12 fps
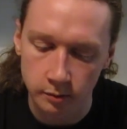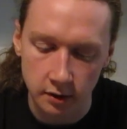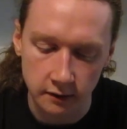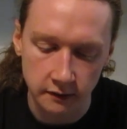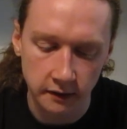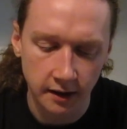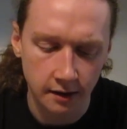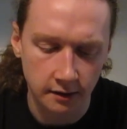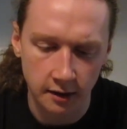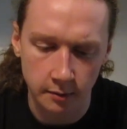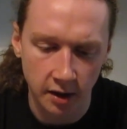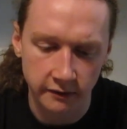But they
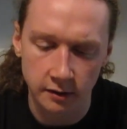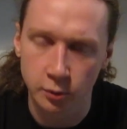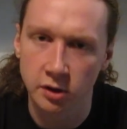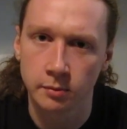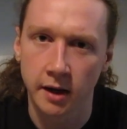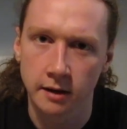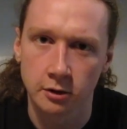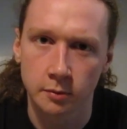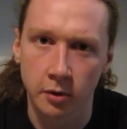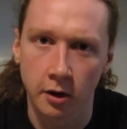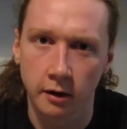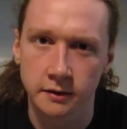ended up having pretty minor
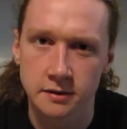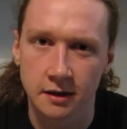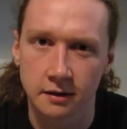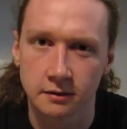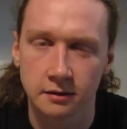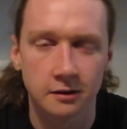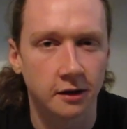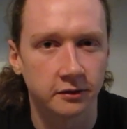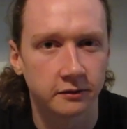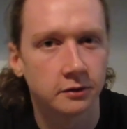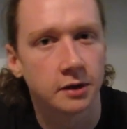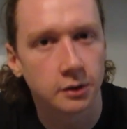parts and not
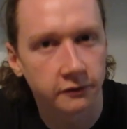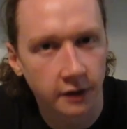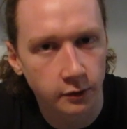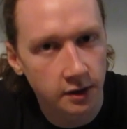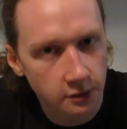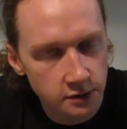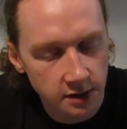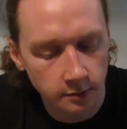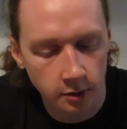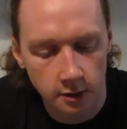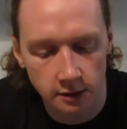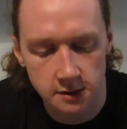very interesting
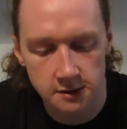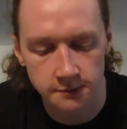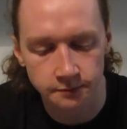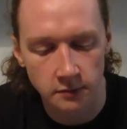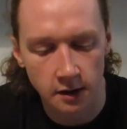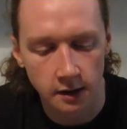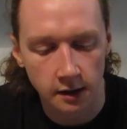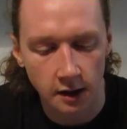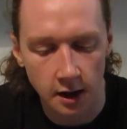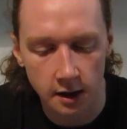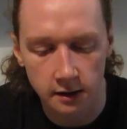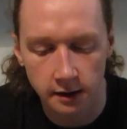parts.
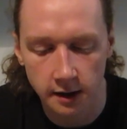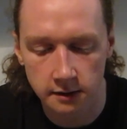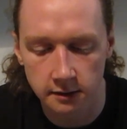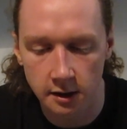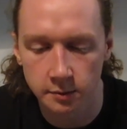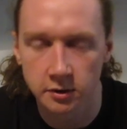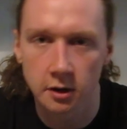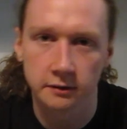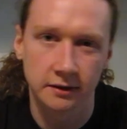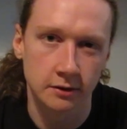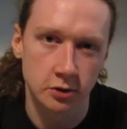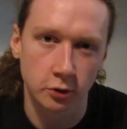And I ended up
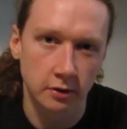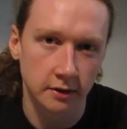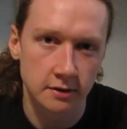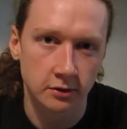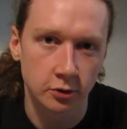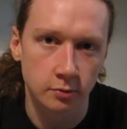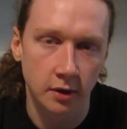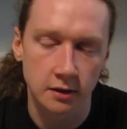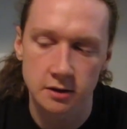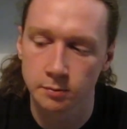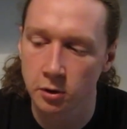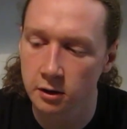not enjoying this too
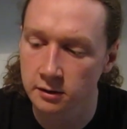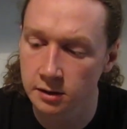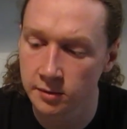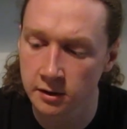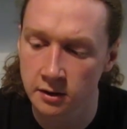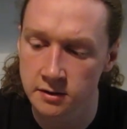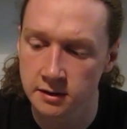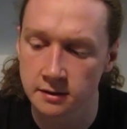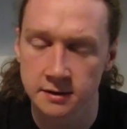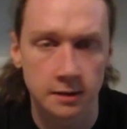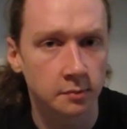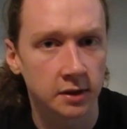much, partly because
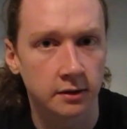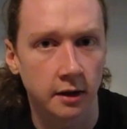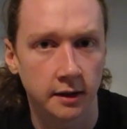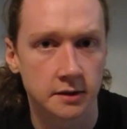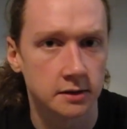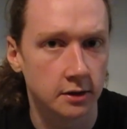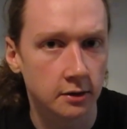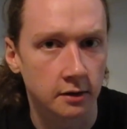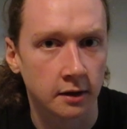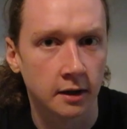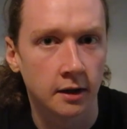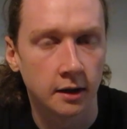it's simply not as
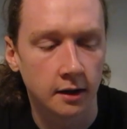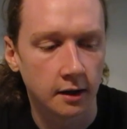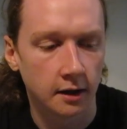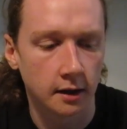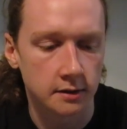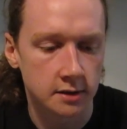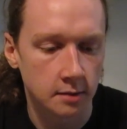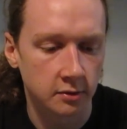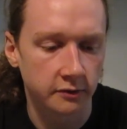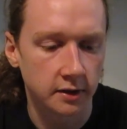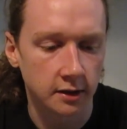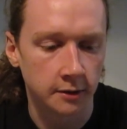good as some
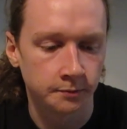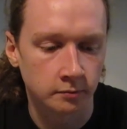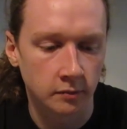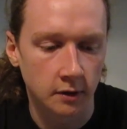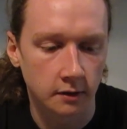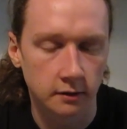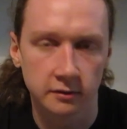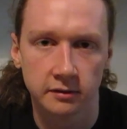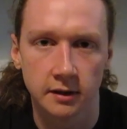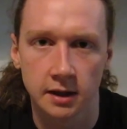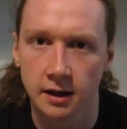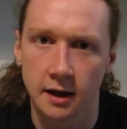of the
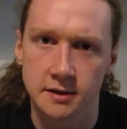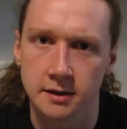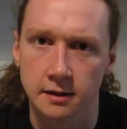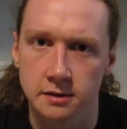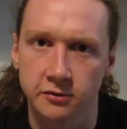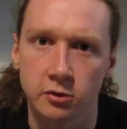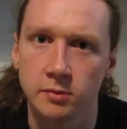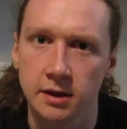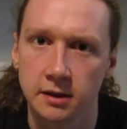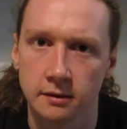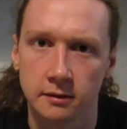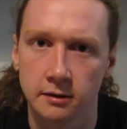classics for
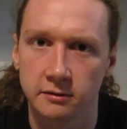me.